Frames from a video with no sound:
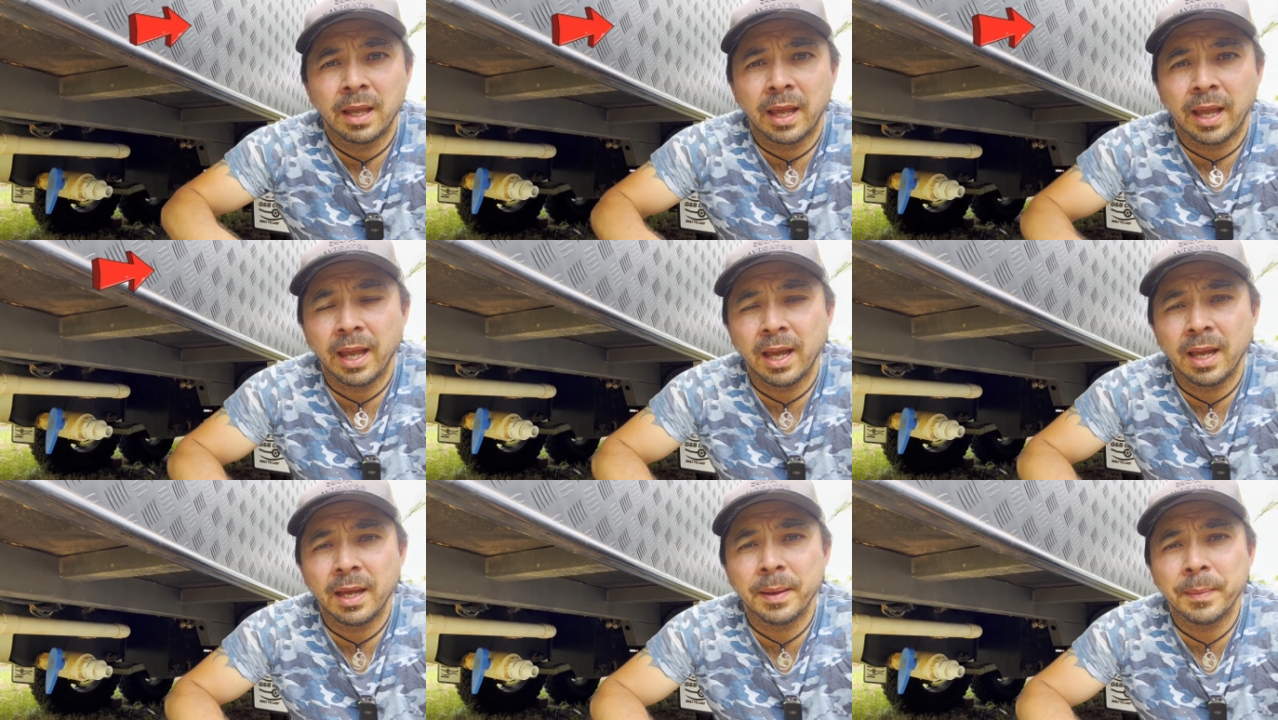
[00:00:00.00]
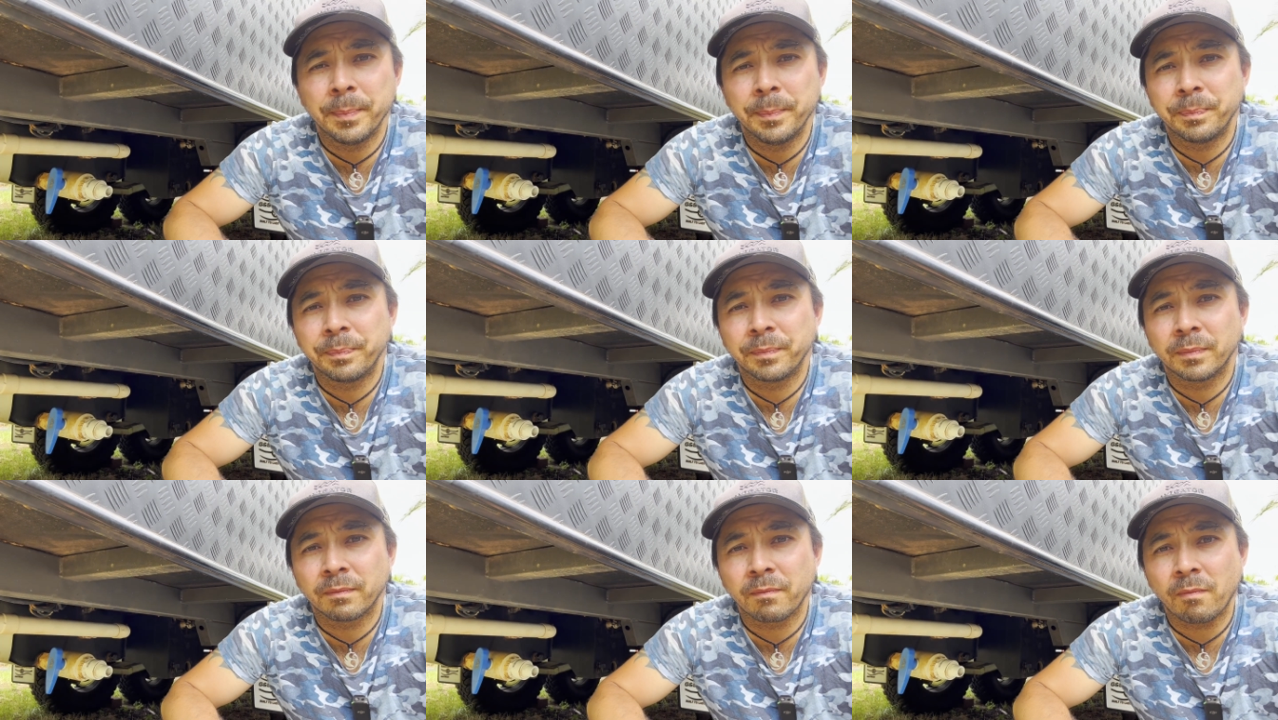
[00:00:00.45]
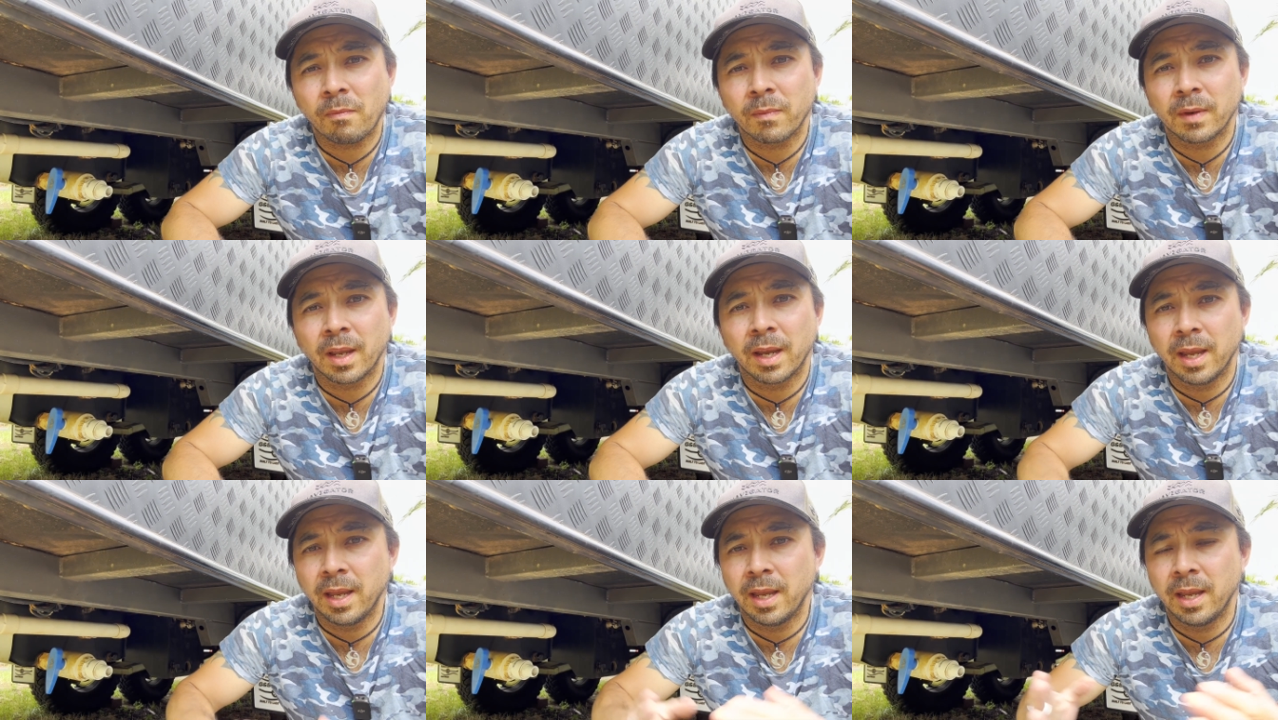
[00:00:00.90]

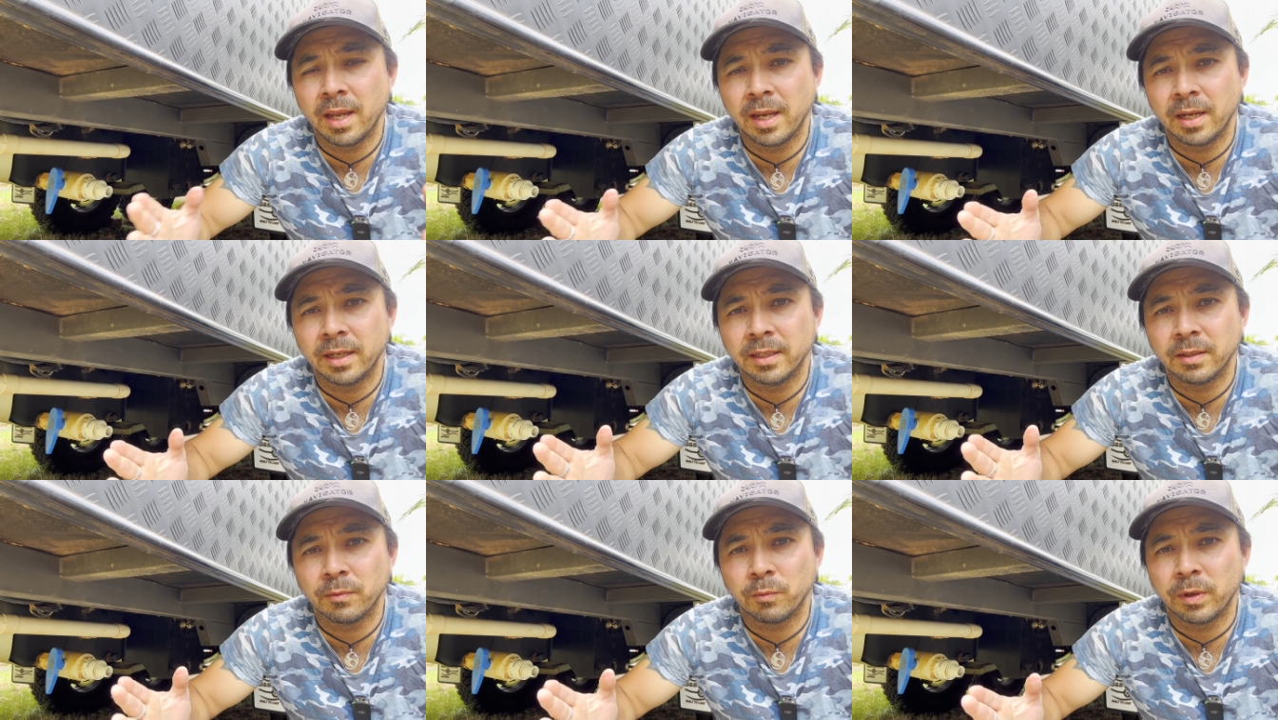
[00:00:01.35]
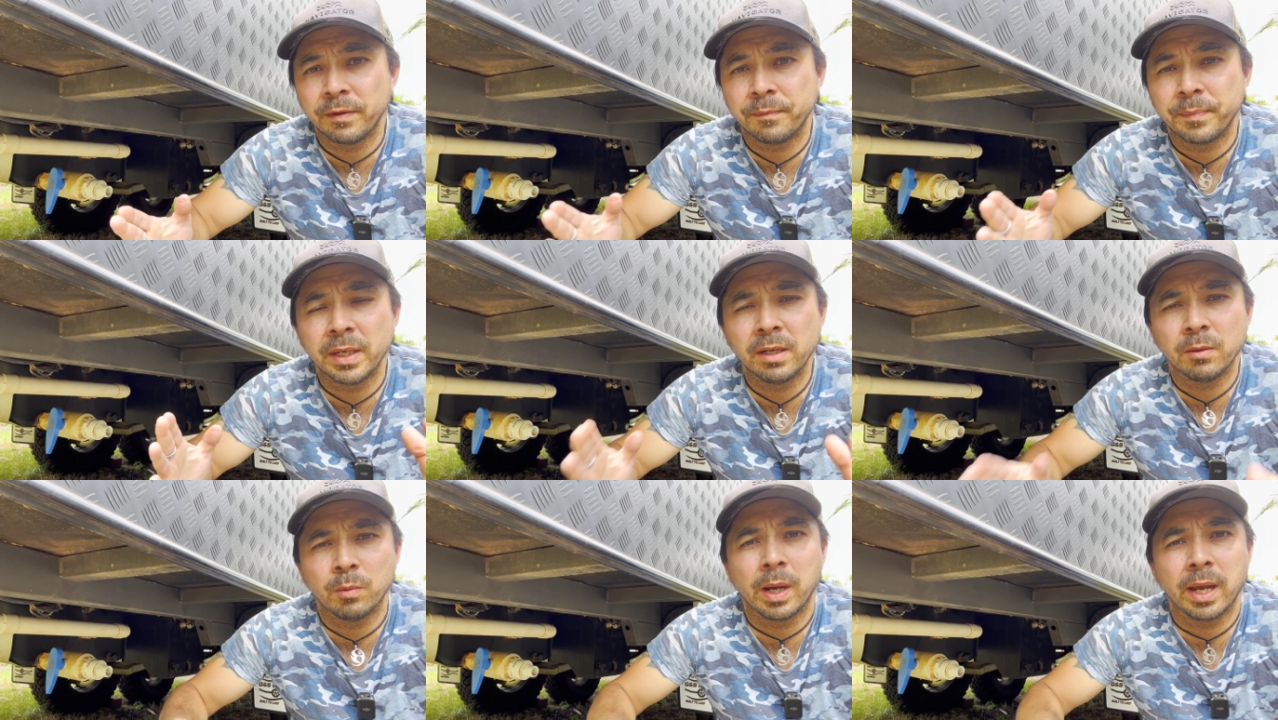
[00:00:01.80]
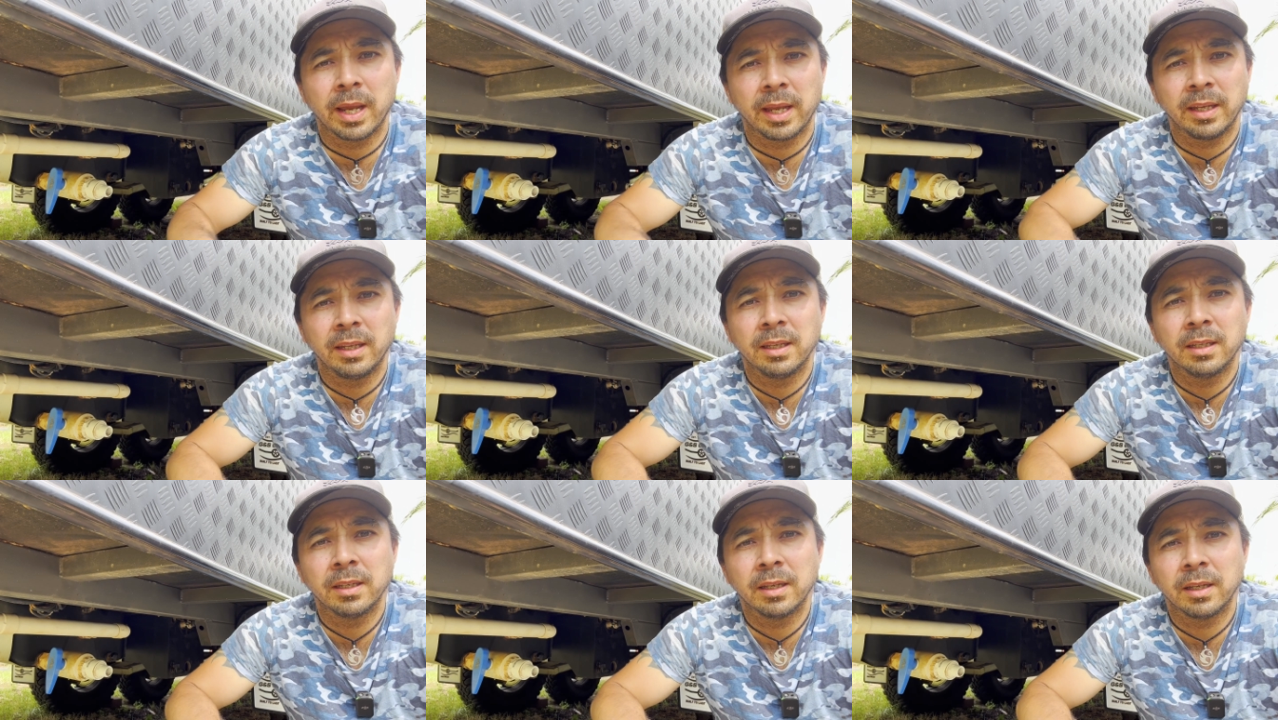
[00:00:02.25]
And we've been
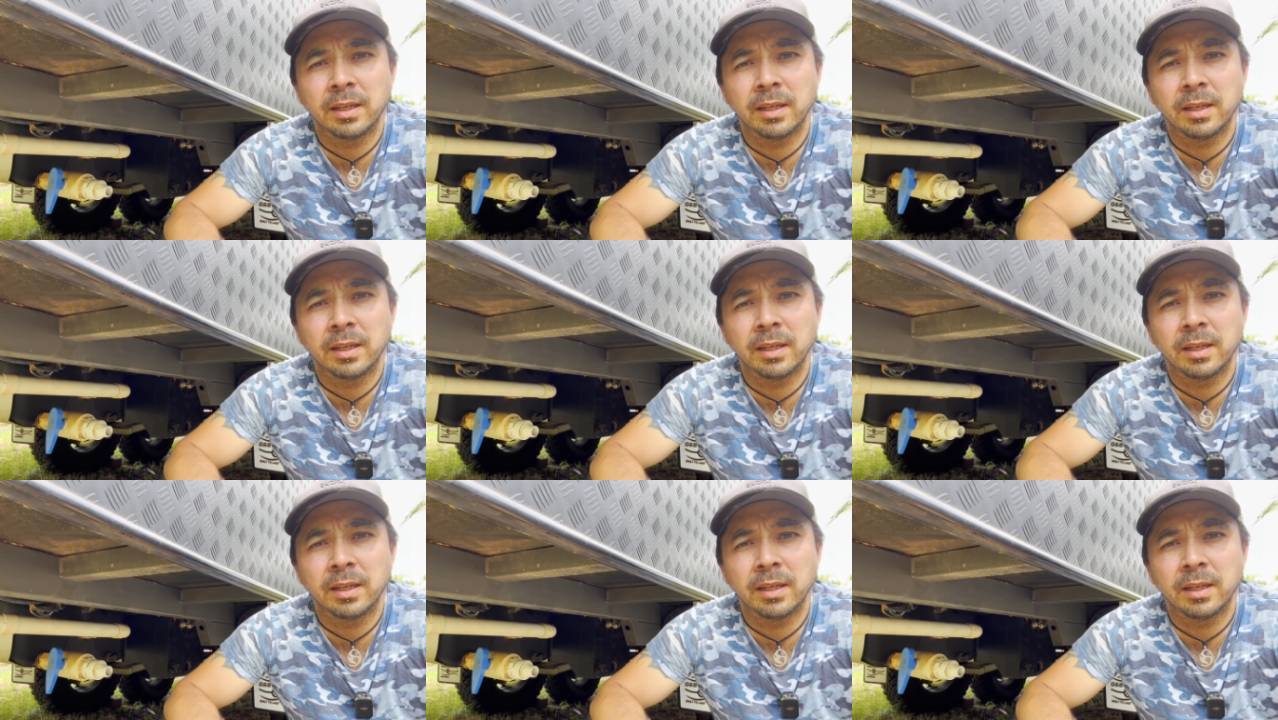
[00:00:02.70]
away